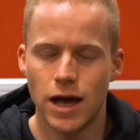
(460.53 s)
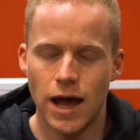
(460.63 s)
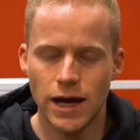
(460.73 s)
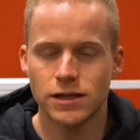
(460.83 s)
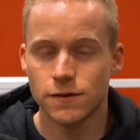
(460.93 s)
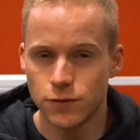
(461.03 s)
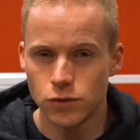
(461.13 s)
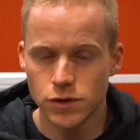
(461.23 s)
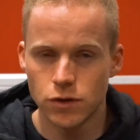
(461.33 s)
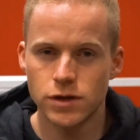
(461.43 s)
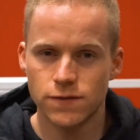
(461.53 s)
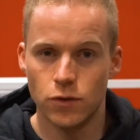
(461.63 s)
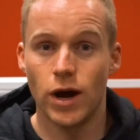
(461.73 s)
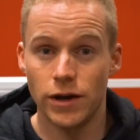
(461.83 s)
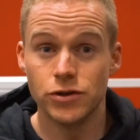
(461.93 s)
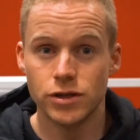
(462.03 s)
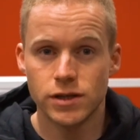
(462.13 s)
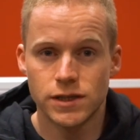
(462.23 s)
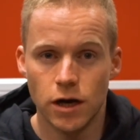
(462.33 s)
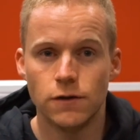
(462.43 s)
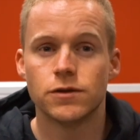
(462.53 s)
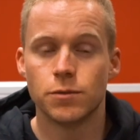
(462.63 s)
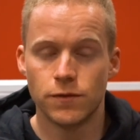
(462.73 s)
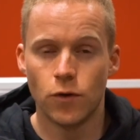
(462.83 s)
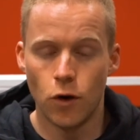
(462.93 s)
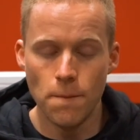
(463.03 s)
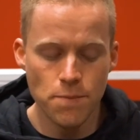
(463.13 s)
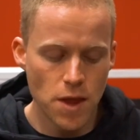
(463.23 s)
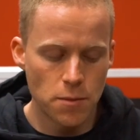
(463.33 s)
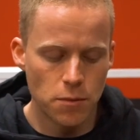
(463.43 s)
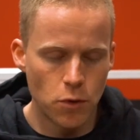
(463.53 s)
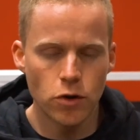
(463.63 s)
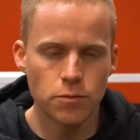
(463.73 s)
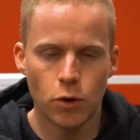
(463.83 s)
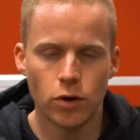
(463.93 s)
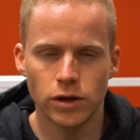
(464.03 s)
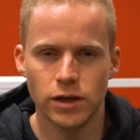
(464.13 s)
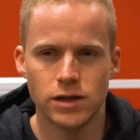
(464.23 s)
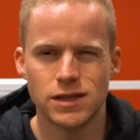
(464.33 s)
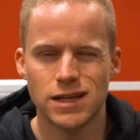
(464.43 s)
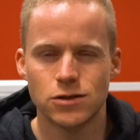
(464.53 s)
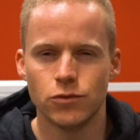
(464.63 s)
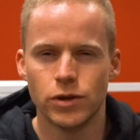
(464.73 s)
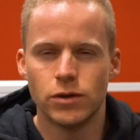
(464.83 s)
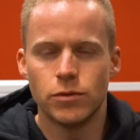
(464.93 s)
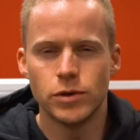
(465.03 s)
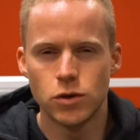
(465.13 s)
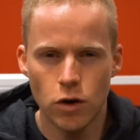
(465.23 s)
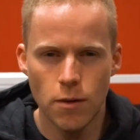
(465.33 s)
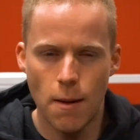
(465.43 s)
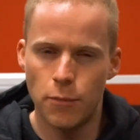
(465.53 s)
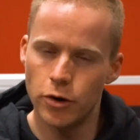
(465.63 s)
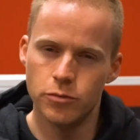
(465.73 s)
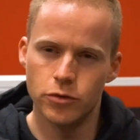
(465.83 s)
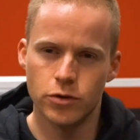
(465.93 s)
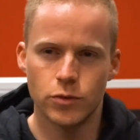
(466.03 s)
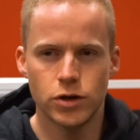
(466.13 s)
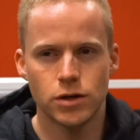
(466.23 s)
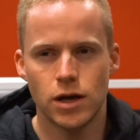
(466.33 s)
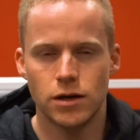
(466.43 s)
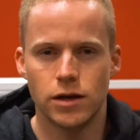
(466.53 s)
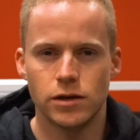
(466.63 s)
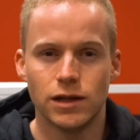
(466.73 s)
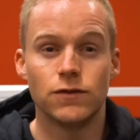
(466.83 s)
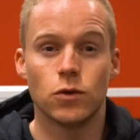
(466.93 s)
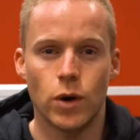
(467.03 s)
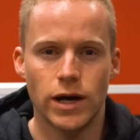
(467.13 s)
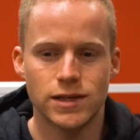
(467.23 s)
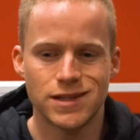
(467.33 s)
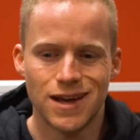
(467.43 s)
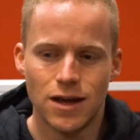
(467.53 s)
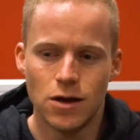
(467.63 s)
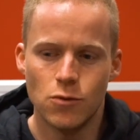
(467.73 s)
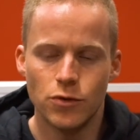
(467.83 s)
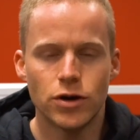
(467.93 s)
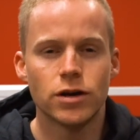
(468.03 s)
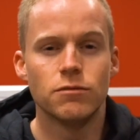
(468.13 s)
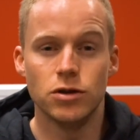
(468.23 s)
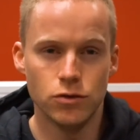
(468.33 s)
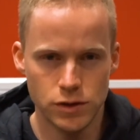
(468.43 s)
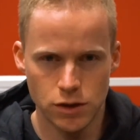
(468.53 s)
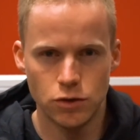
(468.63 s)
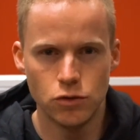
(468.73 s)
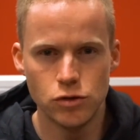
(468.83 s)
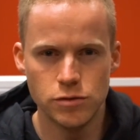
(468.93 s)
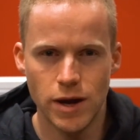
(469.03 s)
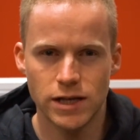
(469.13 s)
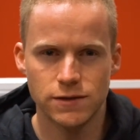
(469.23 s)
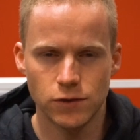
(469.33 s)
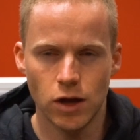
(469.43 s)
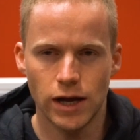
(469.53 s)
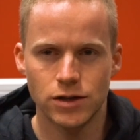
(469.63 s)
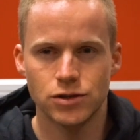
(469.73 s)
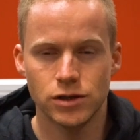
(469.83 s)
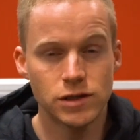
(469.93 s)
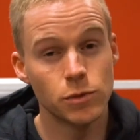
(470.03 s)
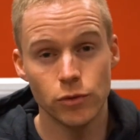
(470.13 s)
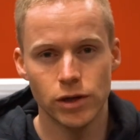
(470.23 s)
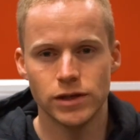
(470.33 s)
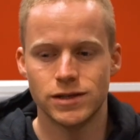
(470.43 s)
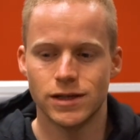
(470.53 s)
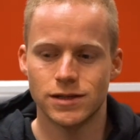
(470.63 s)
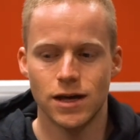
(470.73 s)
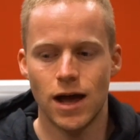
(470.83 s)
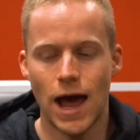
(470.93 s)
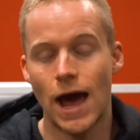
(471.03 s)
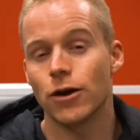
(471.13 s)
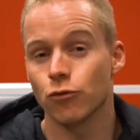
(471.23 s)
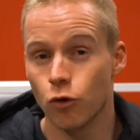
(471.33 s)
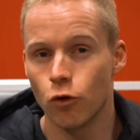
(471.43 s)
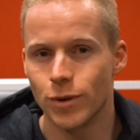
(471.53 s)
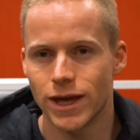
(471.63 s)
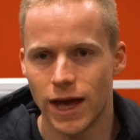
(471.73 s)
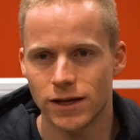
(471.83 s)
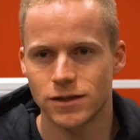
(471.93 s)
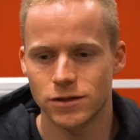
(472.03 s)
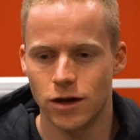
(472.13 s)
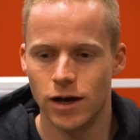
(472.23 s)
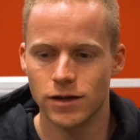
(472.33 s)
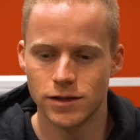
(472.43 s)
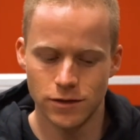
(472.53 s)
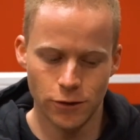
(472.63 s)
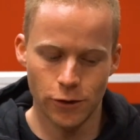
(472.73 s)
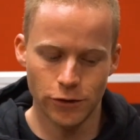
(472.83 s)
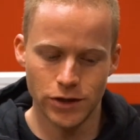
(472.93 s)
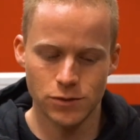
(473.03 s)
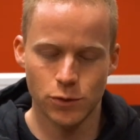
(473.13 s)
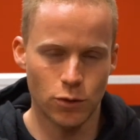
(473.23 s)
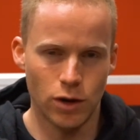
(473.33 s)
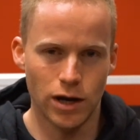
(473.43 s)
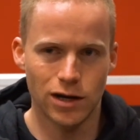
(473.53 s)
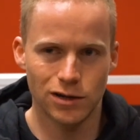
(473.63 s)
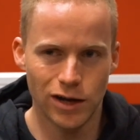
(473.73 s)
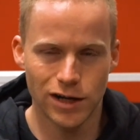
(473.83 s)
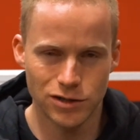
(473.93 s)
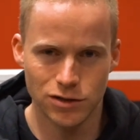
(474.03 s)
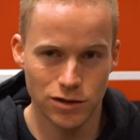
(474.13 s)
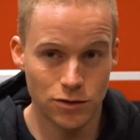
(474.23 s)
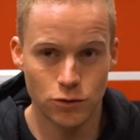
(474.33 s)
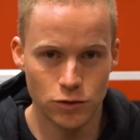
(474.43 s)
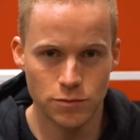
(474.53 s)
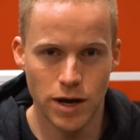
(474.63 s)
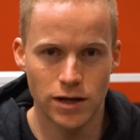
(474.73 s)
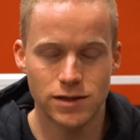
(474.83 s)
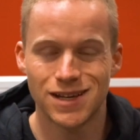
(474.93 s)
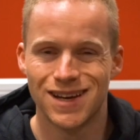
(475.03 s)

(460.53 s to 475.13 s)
act as a fuel source for energy itself to perform, but more importantly, because that's not really when we talk about bodybuilding and lifting weights, we're not going to be using a huge amounts of glycogen. Let's be realistic, it's an anaerobic exercise. Not only doesn't require glycogen in huge amounts,